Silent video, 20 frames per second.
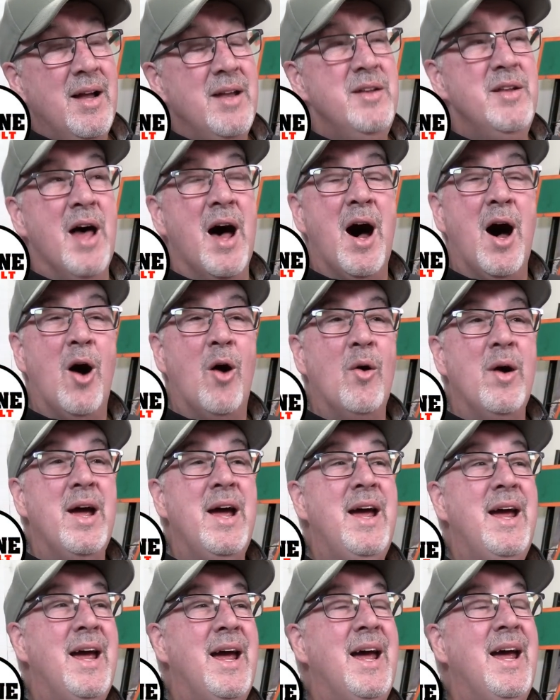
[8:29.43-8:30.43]
No,
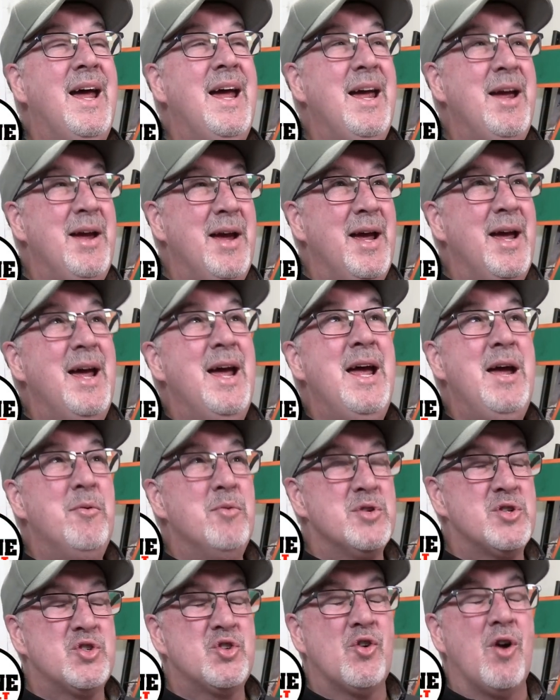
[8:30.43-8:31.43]
he, he, he
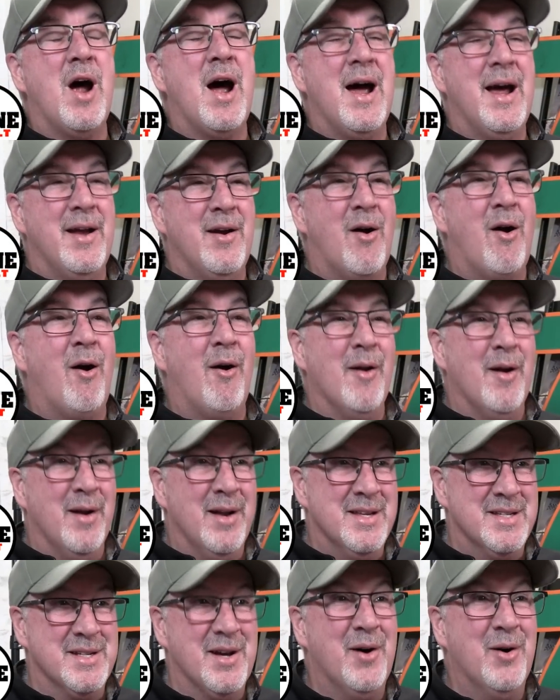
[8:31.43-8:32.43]
was trying hard on
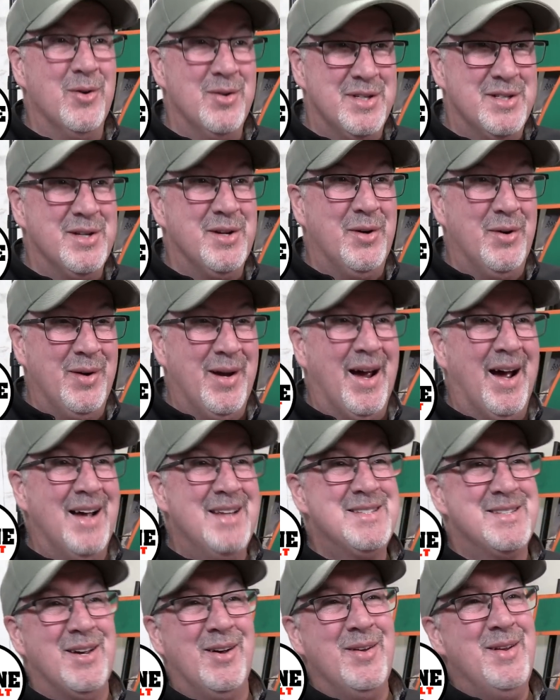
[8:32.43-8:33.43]
his own too. Yeah, yeah,
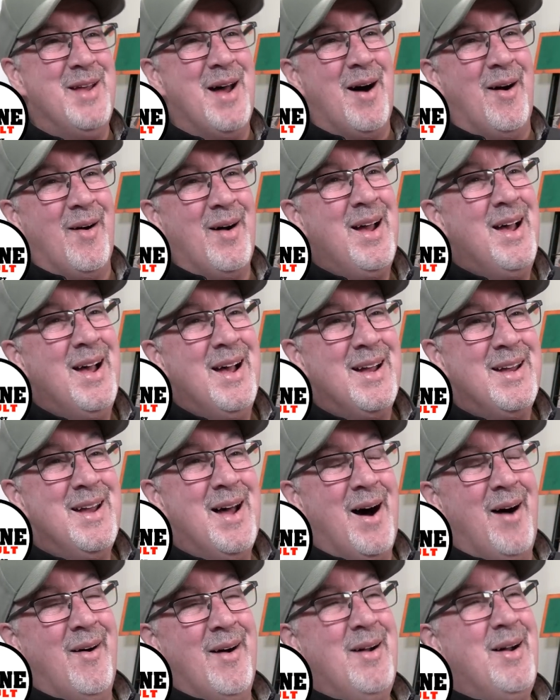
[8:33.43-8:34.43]
yeah. so no,
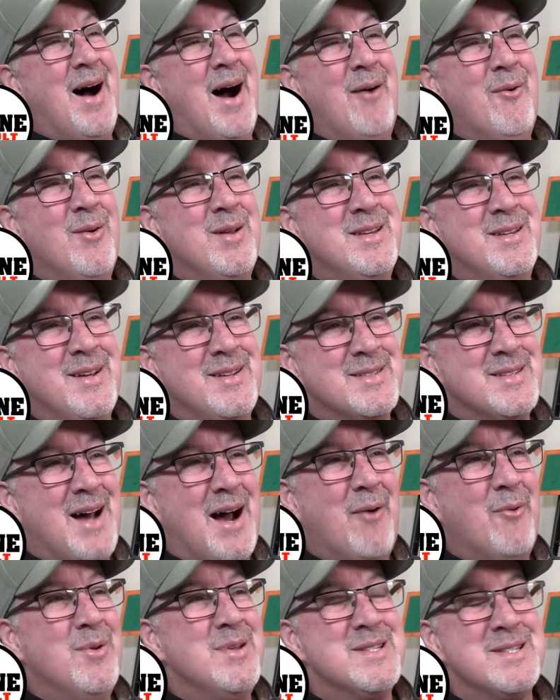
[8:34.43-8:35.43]
no, yeah. I would because
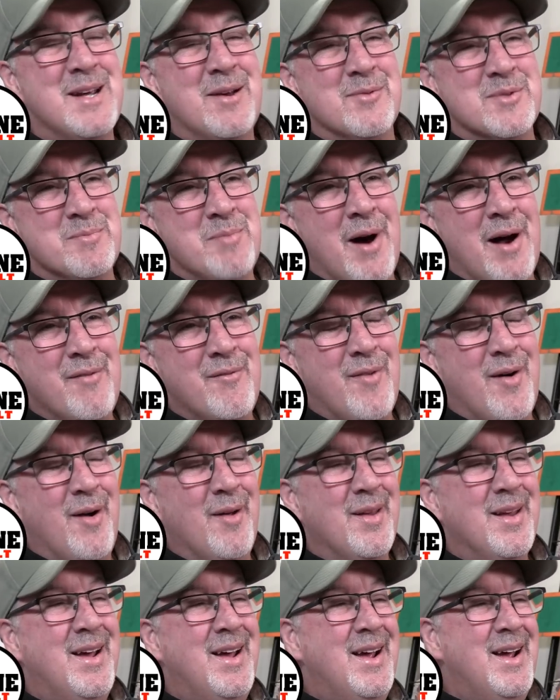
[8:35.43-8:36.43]
I would say it was my
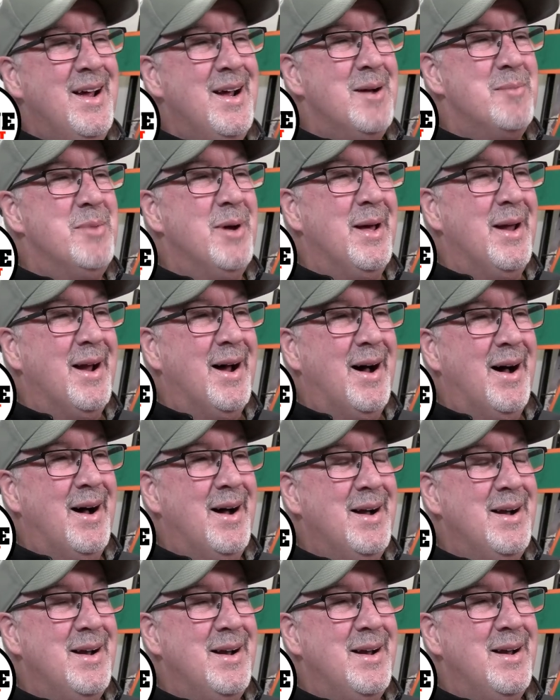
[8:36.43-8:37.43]
fault, but
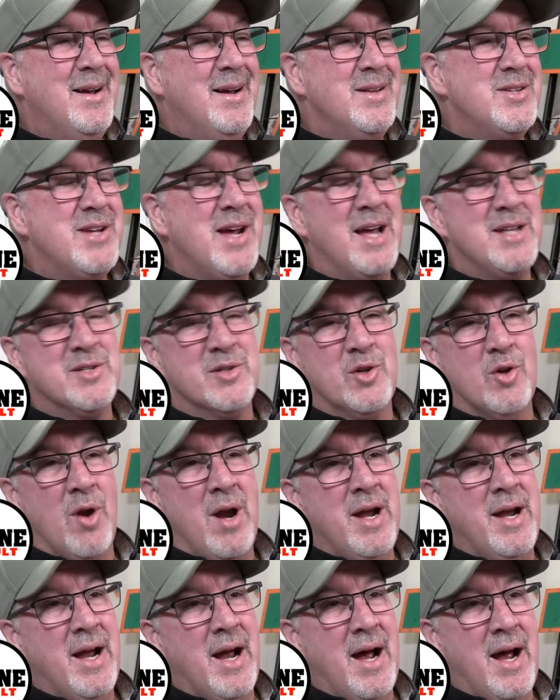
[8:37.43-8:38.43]
uh, Chad's a
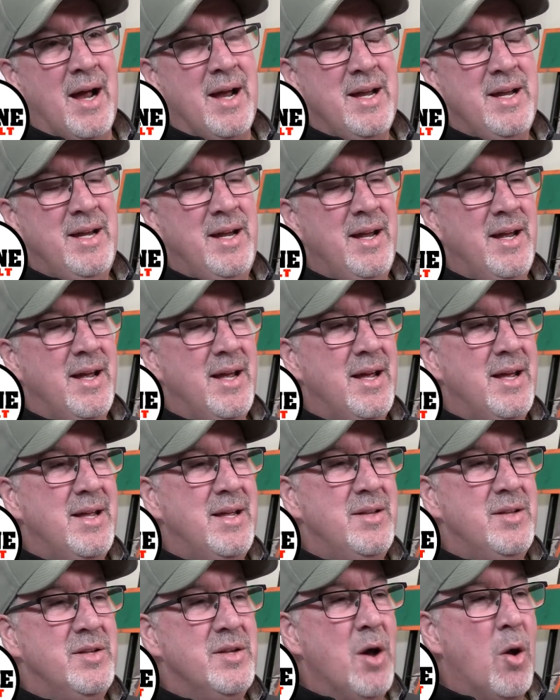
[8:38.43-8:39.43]
great guy. He
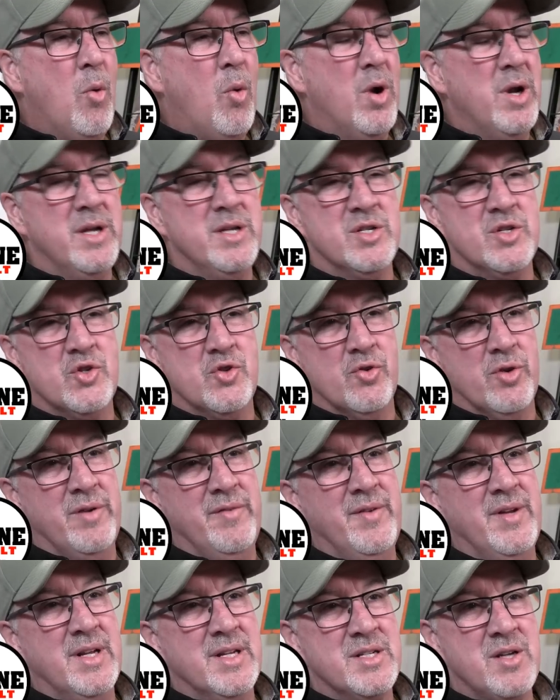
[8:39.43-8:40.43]
no one is
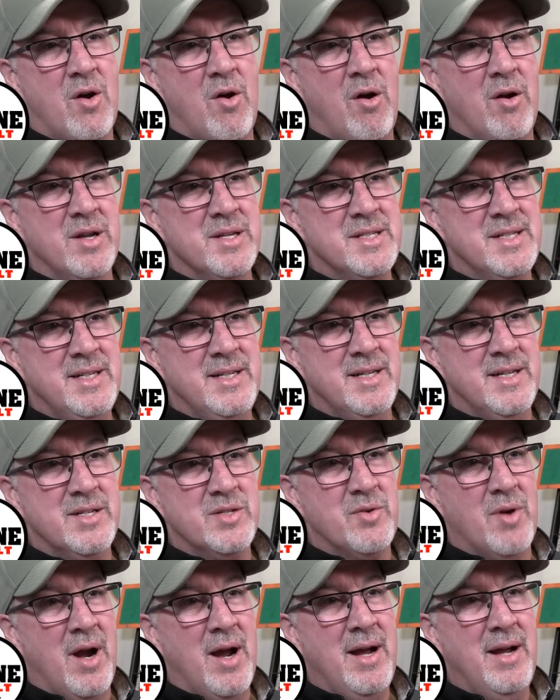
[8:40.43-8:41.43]
driven as hard as he
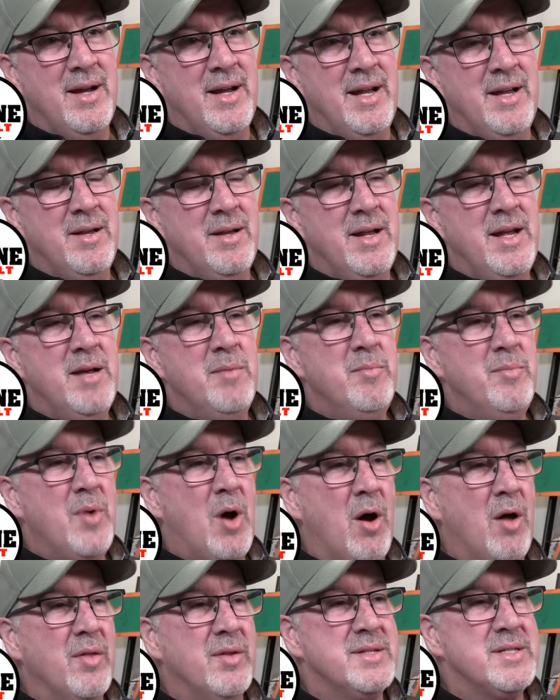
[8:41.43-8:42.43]
is, right? And him
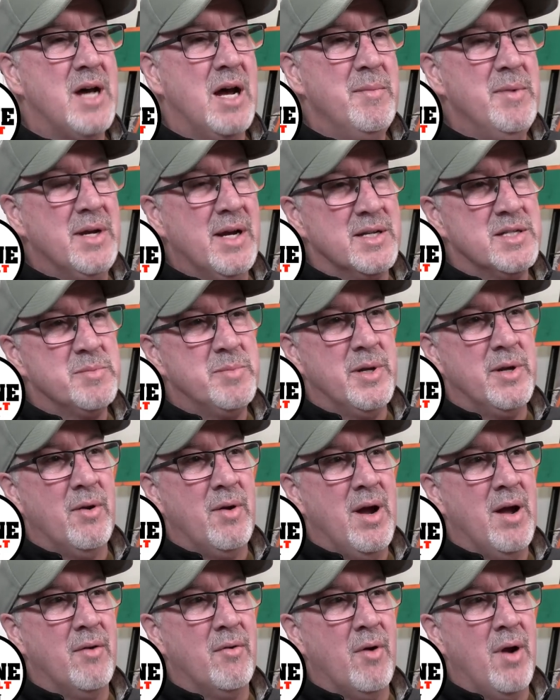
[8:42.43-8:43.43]
all the time he got spent
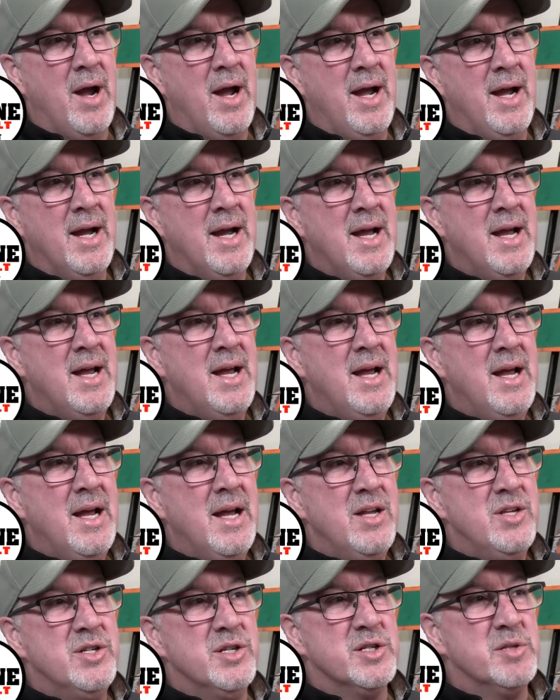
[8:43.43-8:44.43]
around Ray
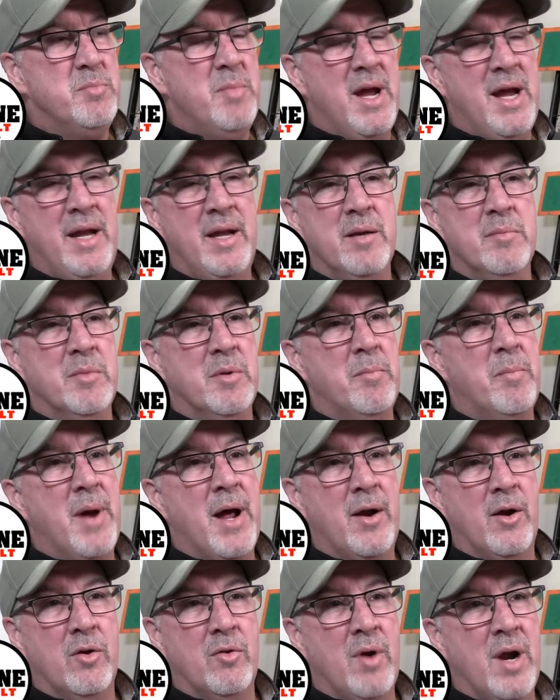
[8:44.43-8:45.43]
just made him a
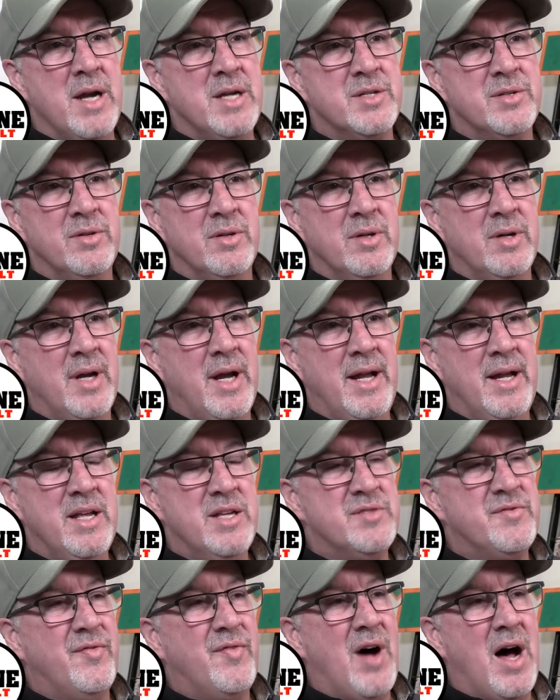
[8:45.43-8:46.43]
better racer. And
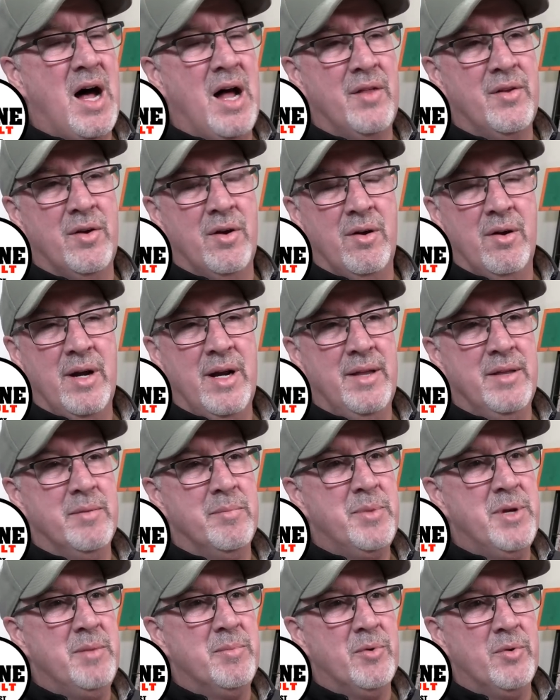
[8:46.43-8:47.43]
his father and
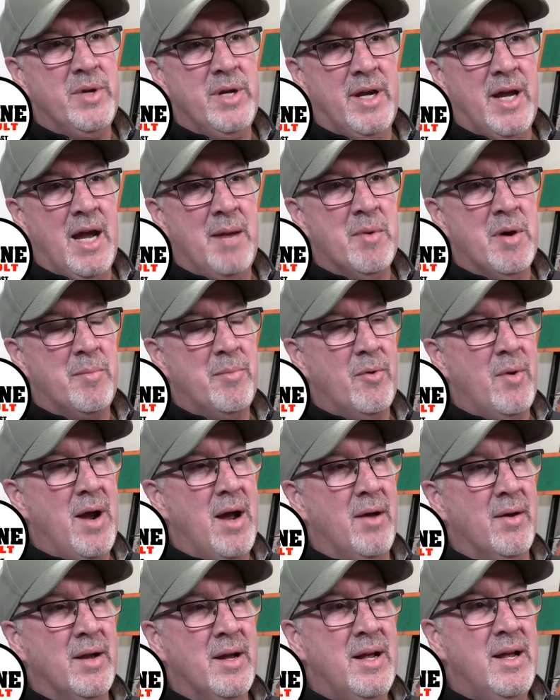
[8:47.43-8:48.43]
the people he came up
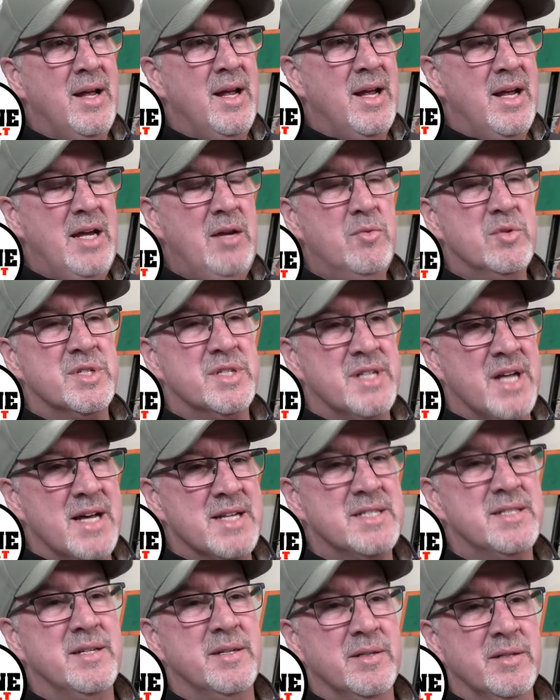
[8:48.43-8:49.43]
around, he was
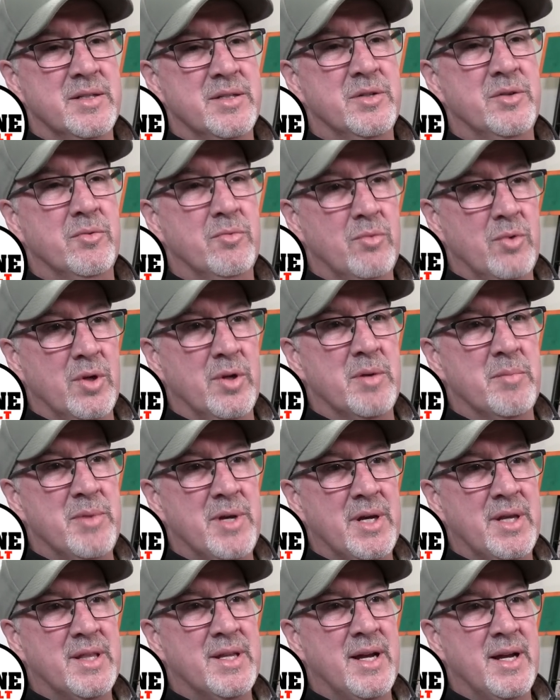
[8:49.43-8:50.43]
destined to do really
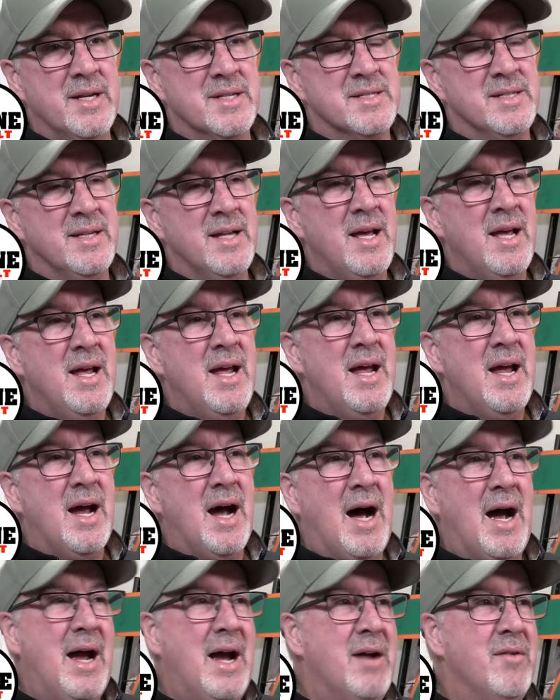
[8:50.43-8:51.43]
big things. And
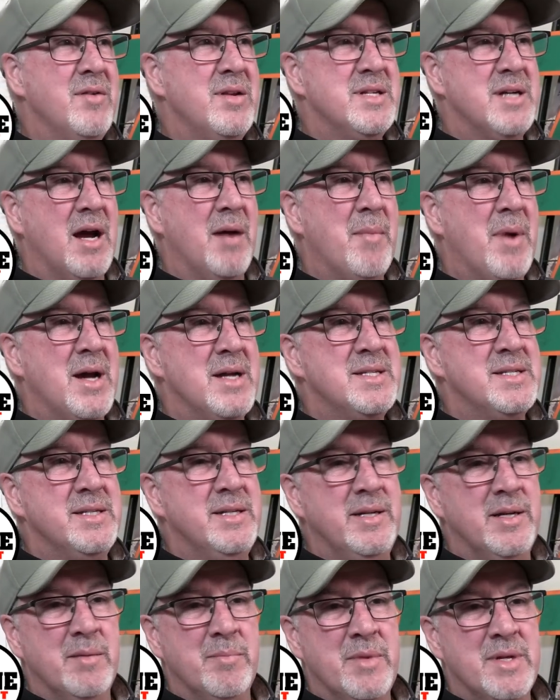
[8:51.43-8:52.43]
I, every time I
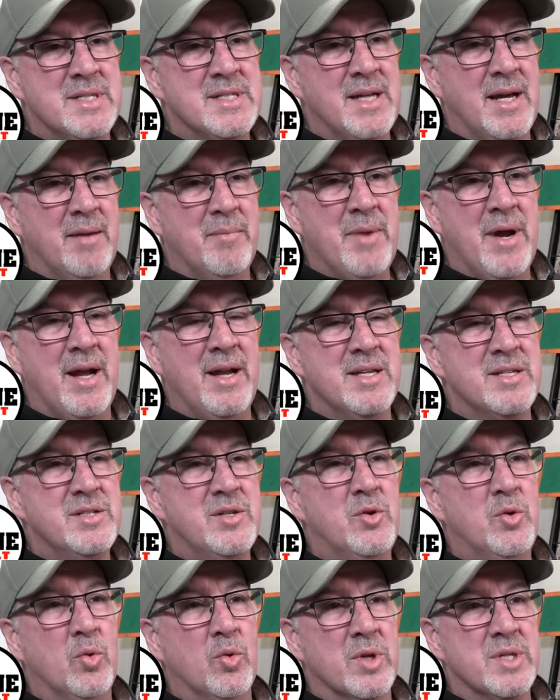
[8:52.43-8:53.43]
see him, it's like, man, it's
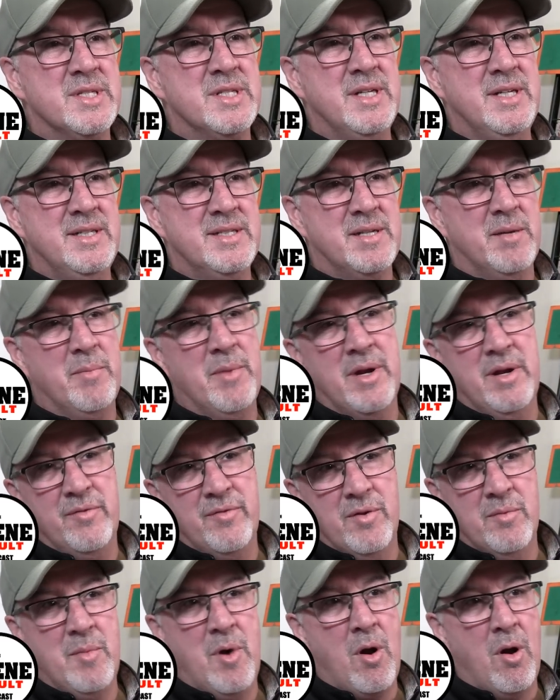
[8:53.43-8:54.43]
cool to see somebody
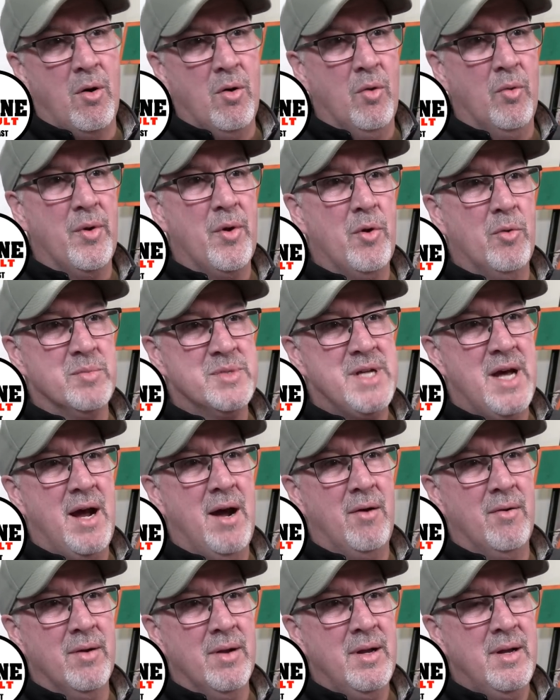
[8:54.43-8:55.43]
from our old
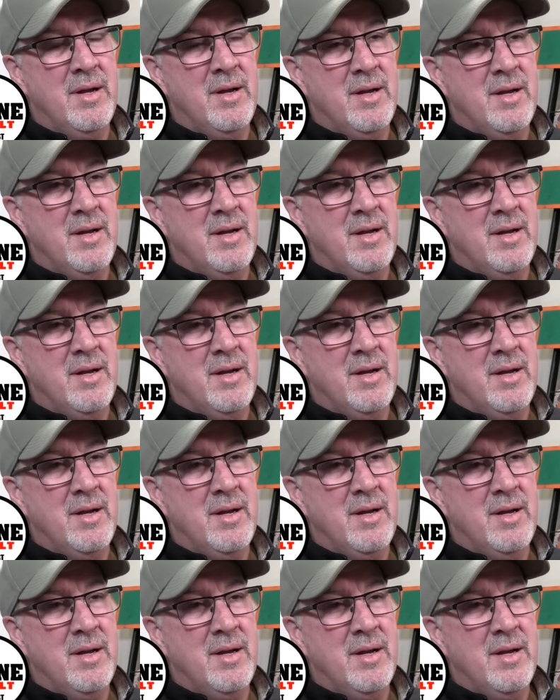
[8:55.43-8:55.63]
hometown.